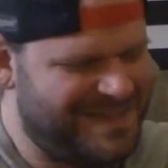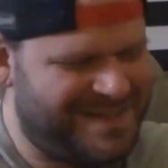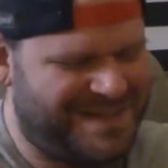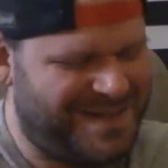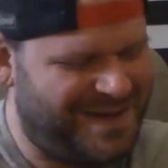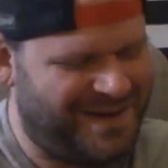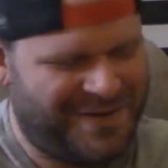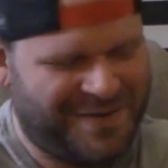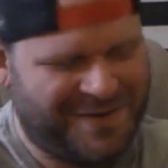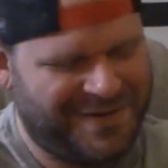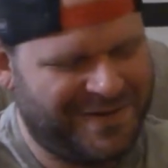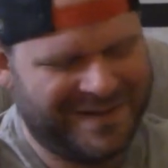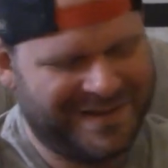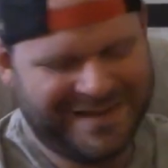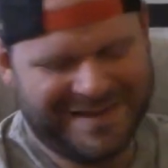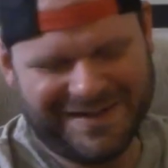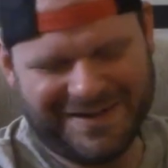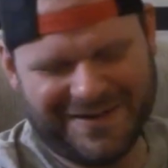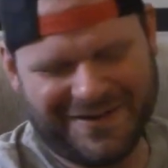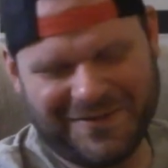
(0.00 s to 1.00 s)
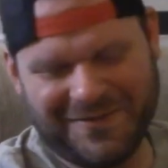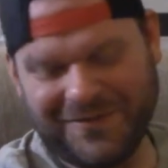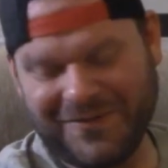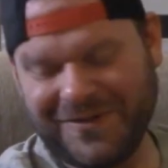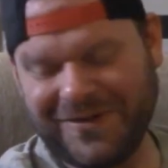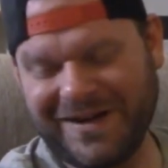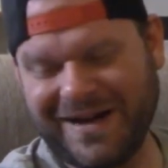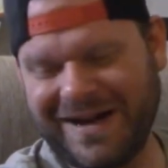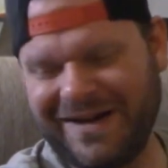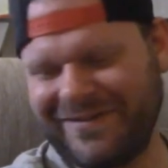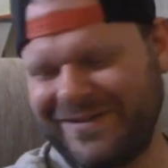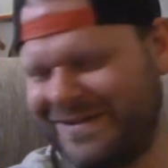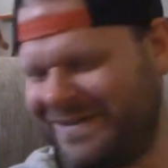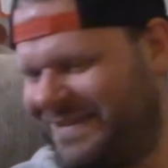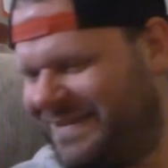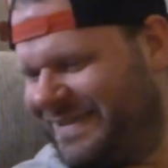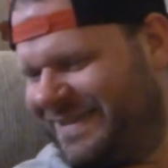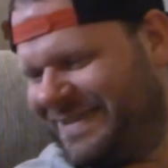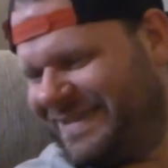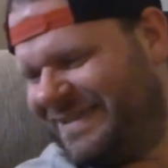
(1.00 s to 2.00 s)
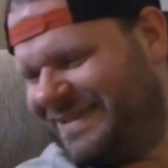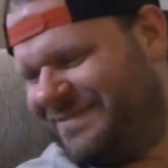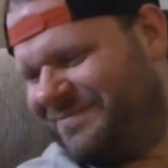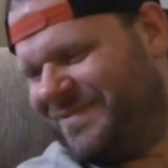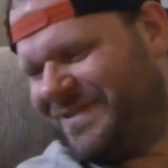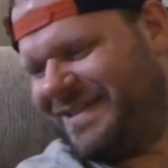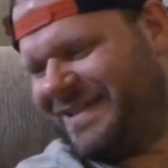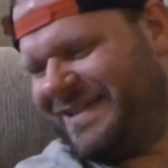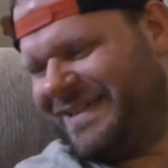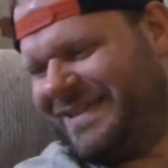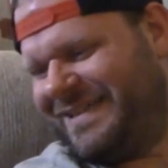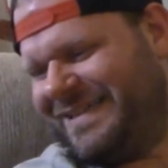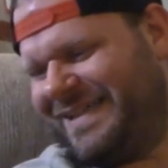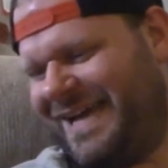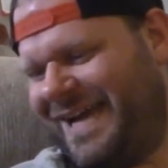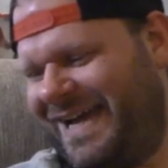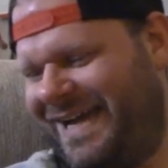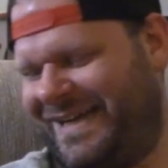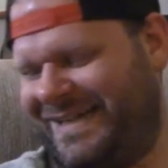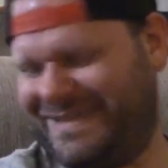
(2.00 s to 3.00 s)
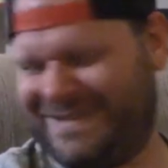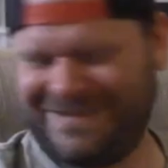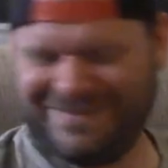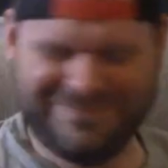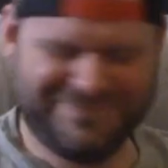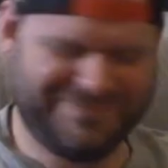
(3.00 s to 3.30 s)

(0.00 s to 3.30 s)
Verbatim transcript: so, you know, whatever. But yeah.